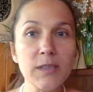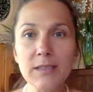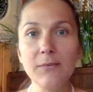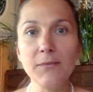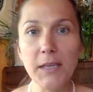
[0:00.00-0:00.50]

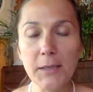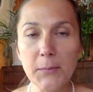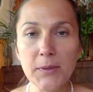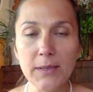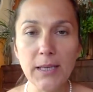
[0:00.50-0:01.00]

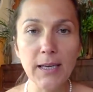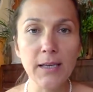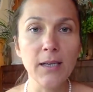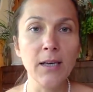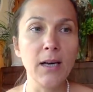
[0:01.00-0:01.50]
available there
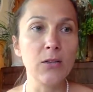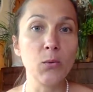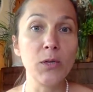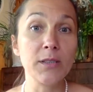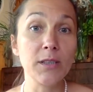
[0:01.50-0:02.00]
and
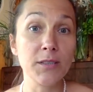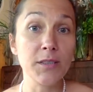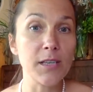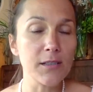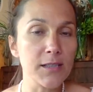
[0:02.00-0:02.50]
what
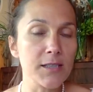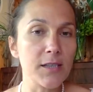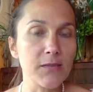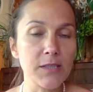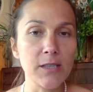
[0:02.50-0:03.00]

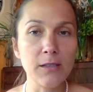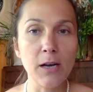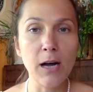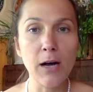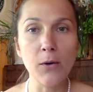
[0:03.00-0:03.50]
alternatives and
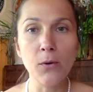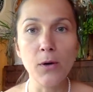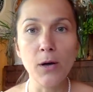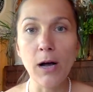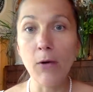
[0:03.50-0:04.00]
how
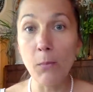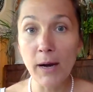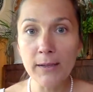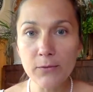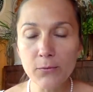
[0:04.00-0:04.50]
our
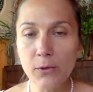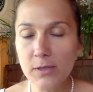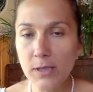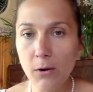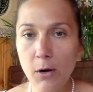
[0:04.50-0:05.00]
mind works,
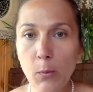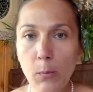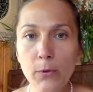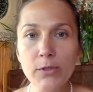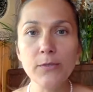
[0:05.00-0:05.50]
how our
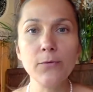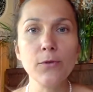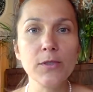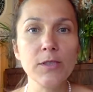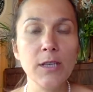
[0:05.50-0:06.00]
body
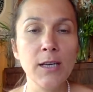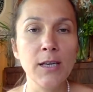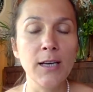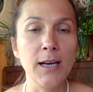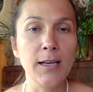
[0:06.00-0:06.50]
works.
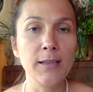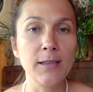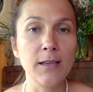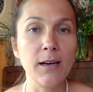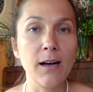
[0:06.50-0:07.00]
And
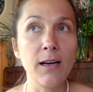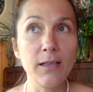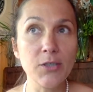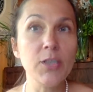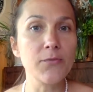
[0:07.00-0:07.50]
I
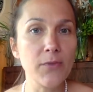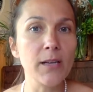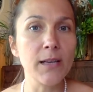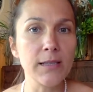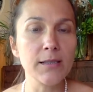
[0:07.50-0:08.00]
just
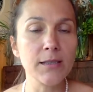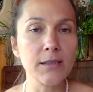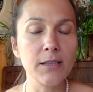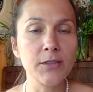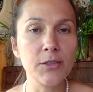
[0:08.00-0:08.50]
realized that
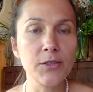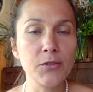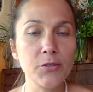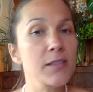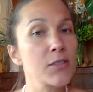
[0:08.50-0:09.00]
I need
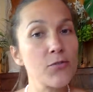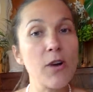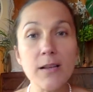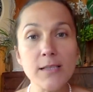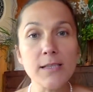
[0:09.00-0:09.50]
to
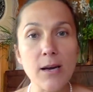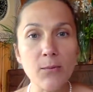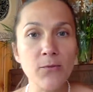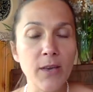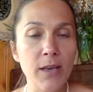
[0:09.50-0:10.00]
extract some
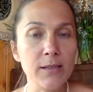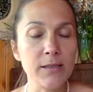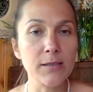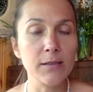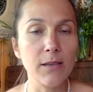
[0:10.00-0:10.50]

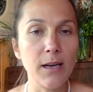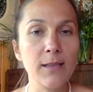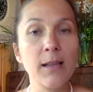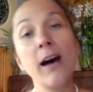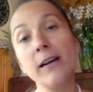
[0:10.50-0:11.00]
things
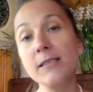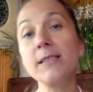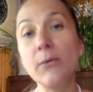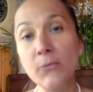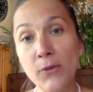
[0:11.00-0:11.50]
and add
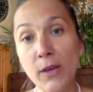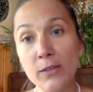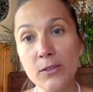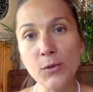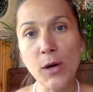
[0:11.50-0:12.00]
some
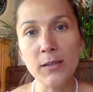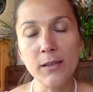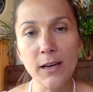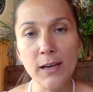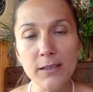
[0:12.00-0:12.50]
things to our
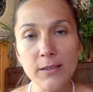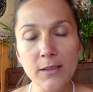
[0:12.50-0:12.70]
diet.